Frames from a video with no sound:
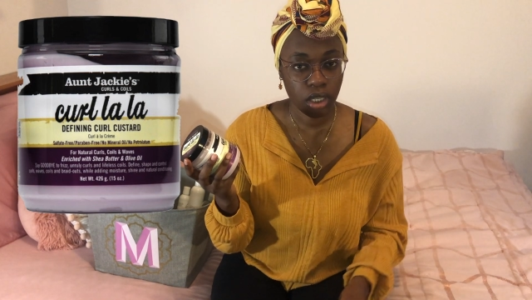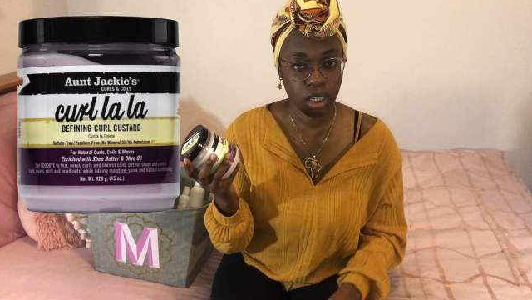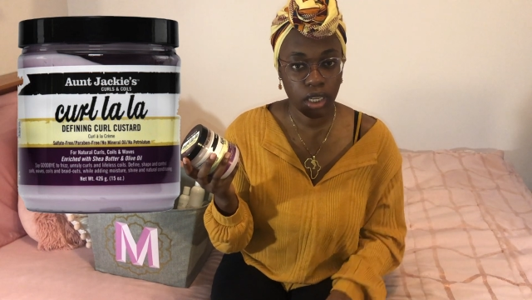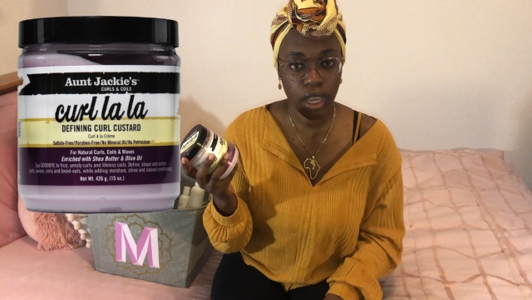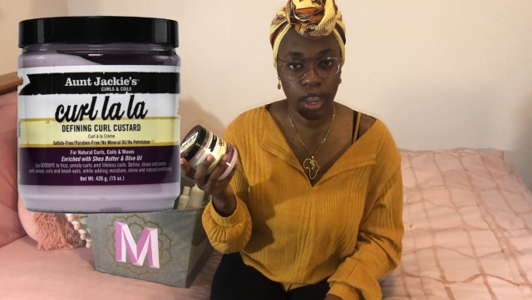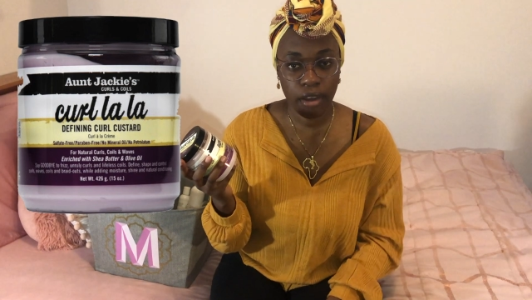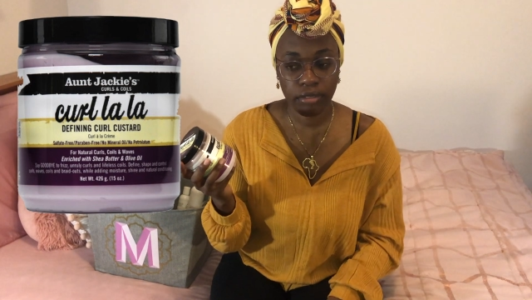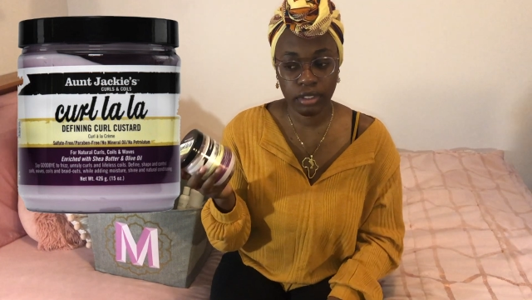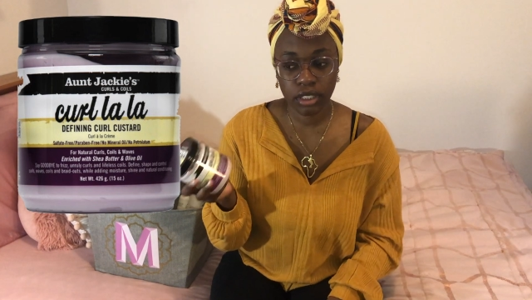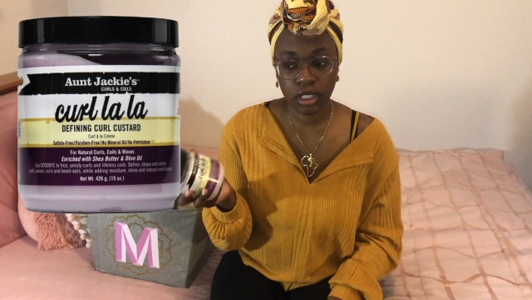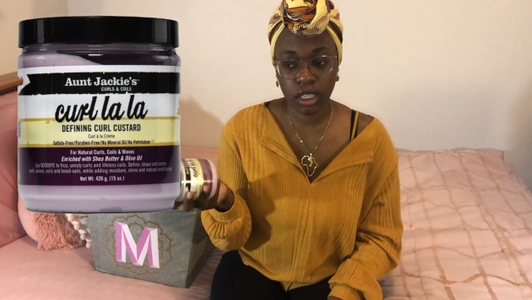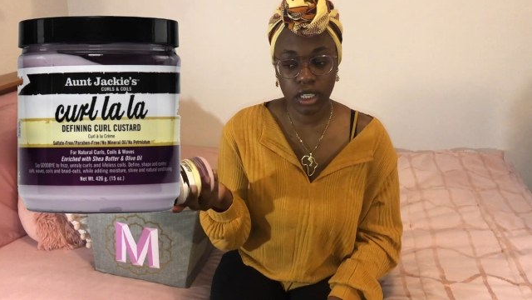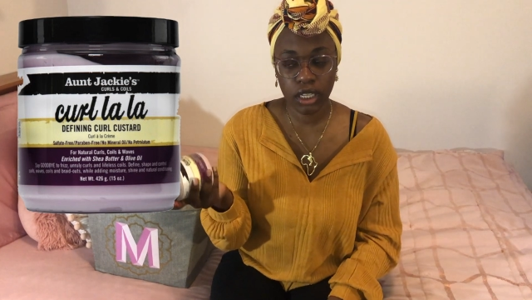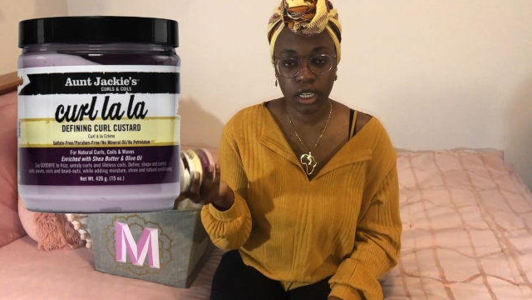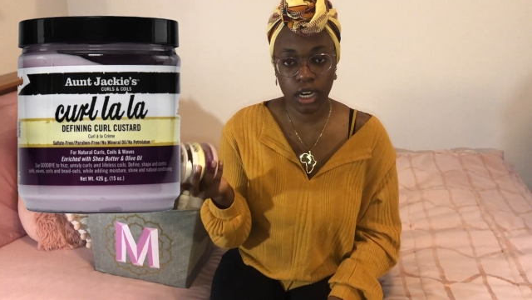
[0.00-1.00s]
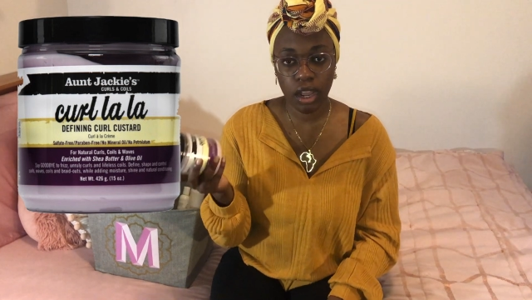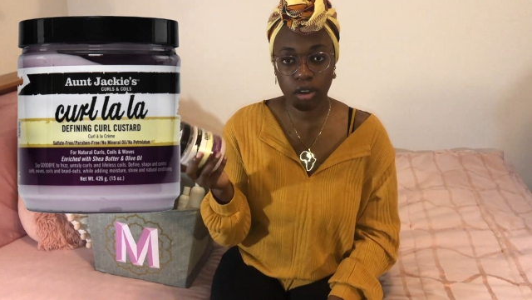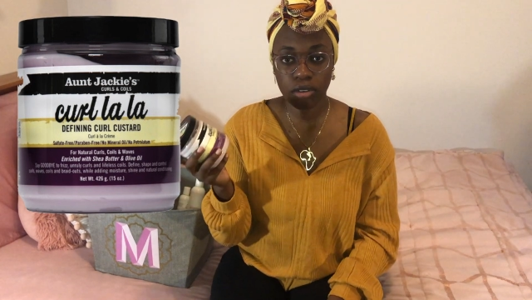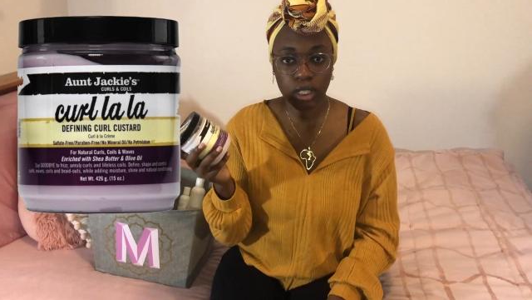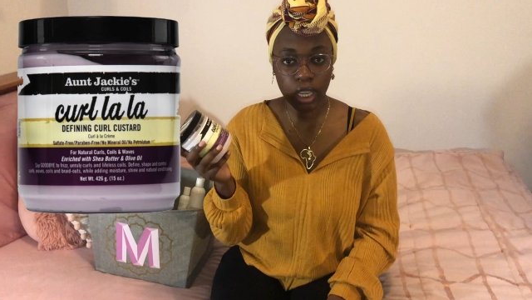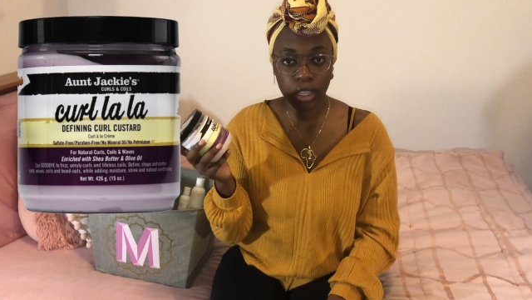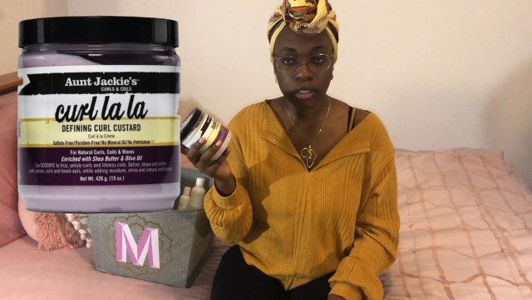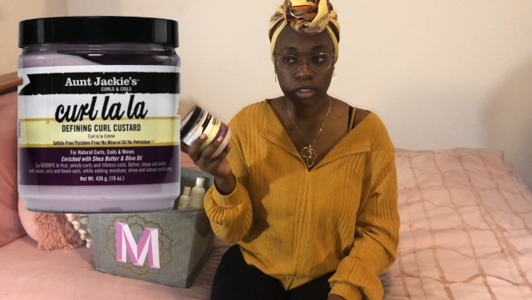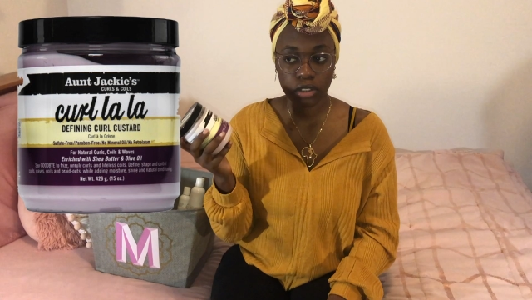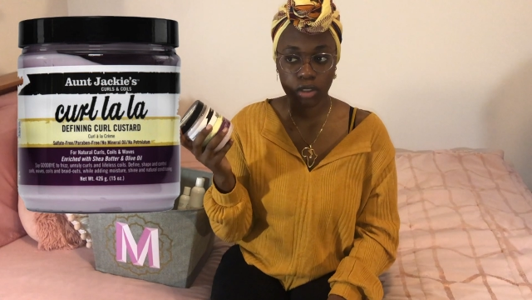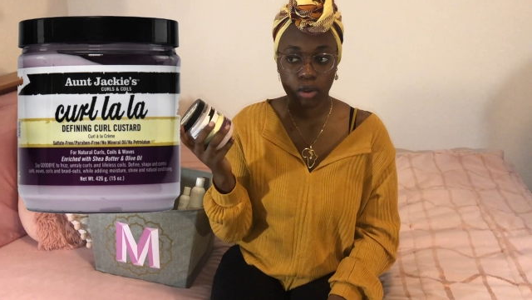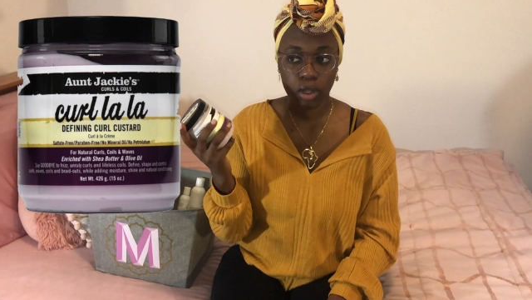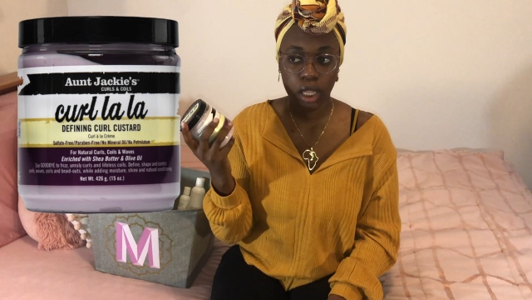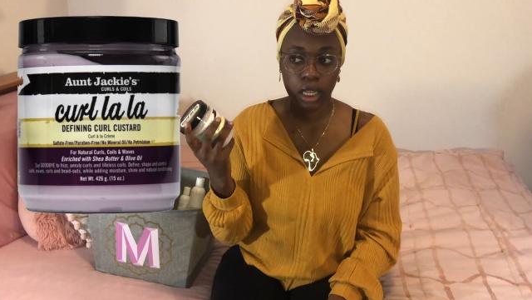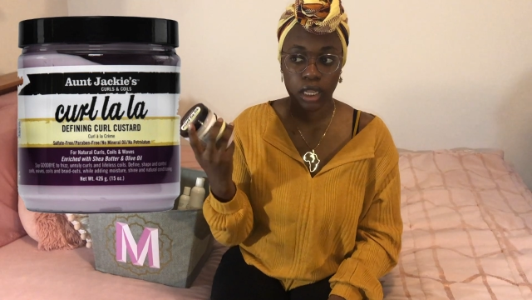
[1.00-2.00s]
Yeah, I haven't taken it out yet,
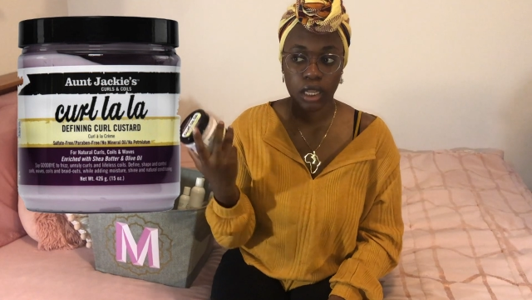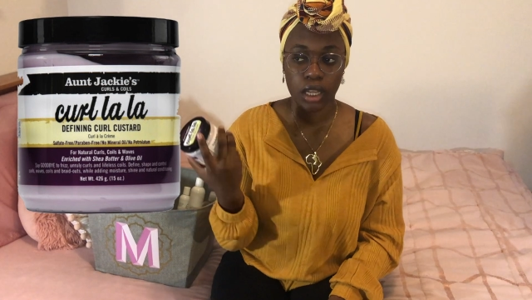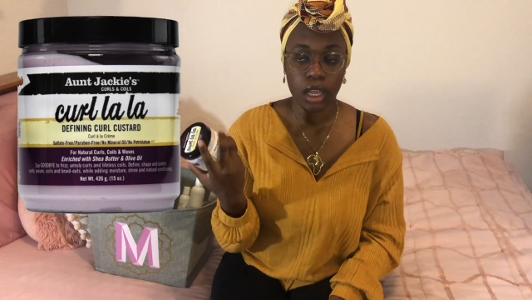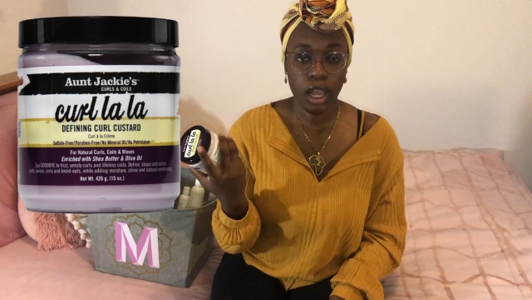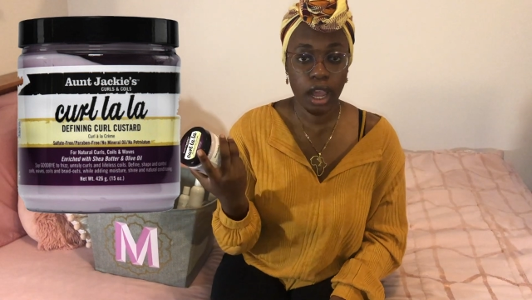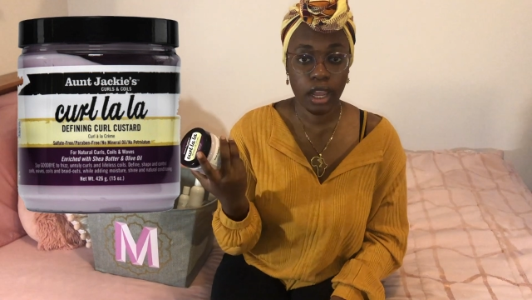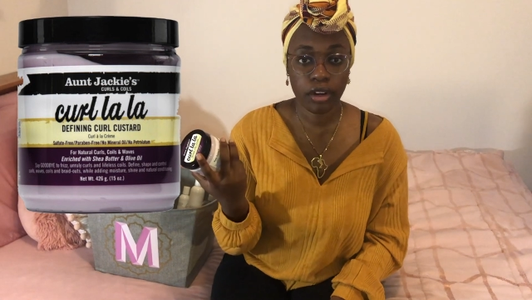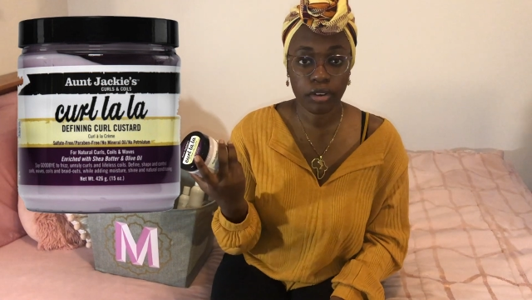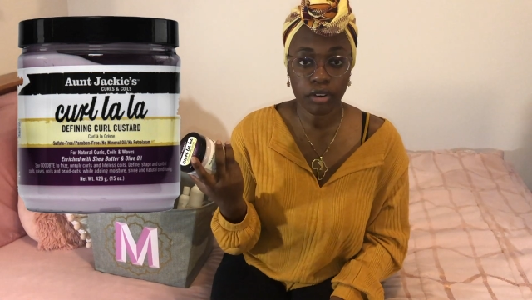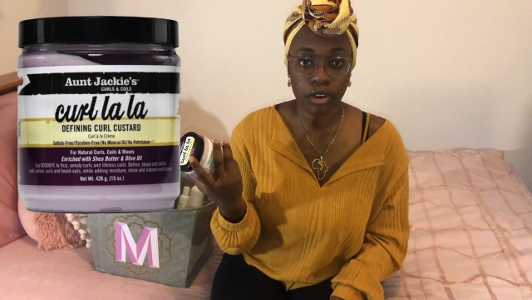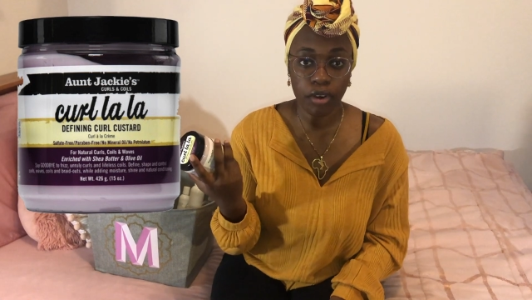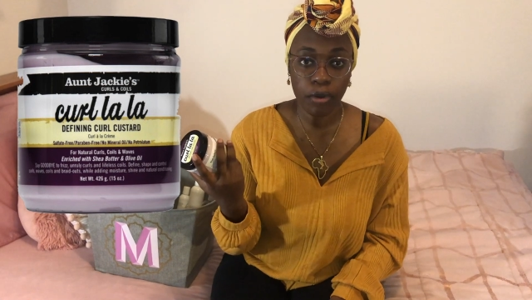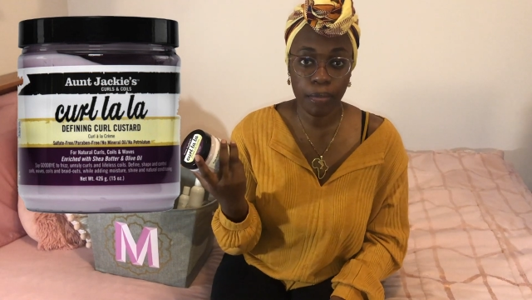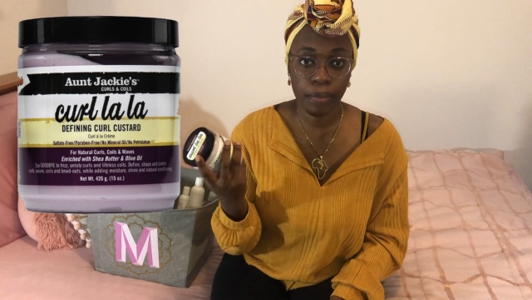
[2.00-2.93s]
so like I don't know.